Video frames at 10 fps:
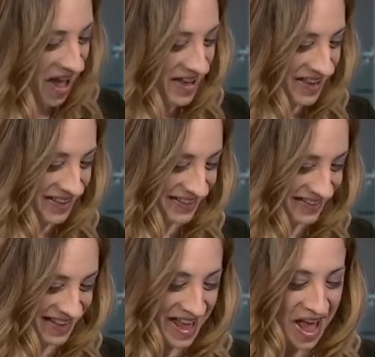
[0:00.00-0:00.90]
You
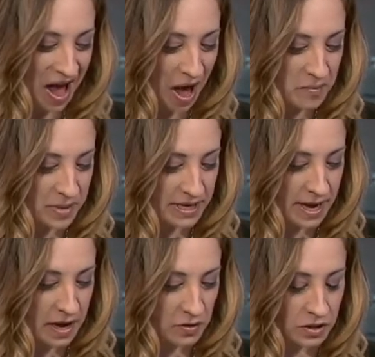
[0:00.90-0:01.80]

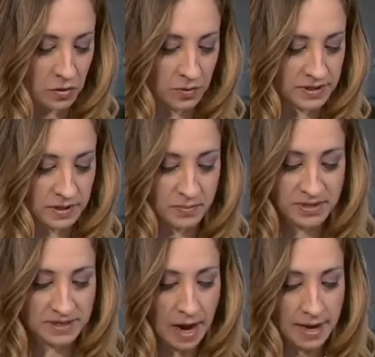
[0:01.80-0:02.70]
know, what's on,
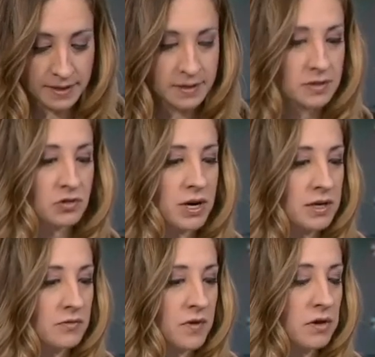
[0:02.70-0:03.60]
besides
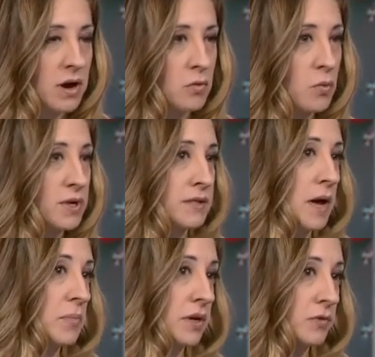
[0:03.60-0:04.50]
trying to figure out what's
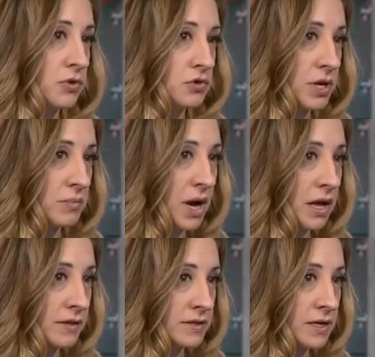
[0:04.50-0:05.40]
happening with trade
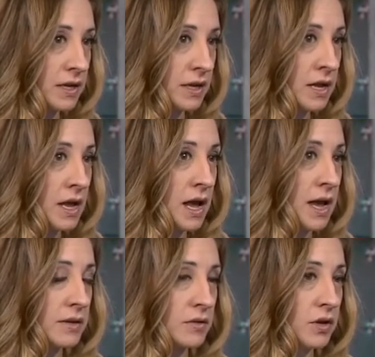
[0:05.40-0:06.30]
policy
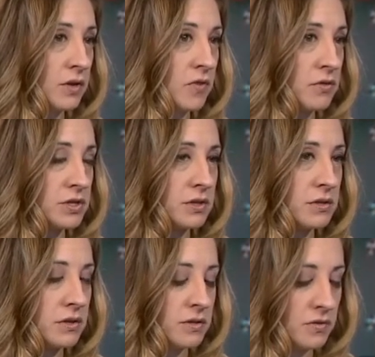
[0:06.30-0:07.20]
and looking forward
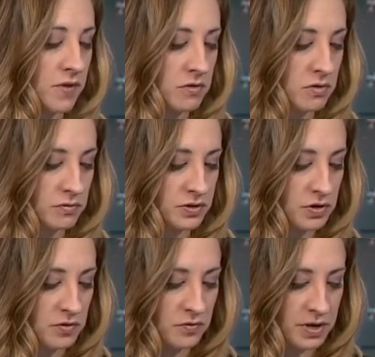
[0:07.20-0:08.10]
to the Federal
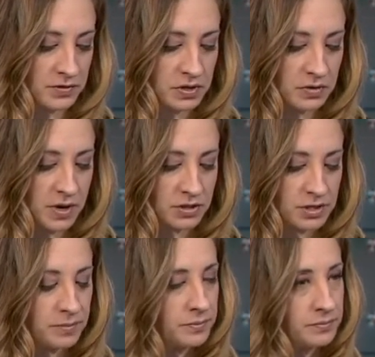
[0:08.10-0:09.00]
Reserve, what else are you
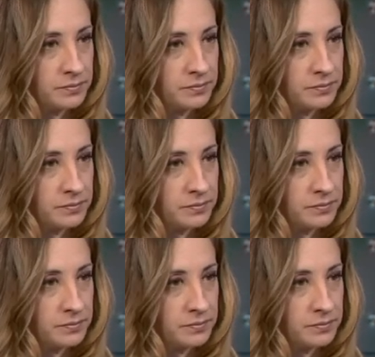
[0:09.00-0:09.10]
watching?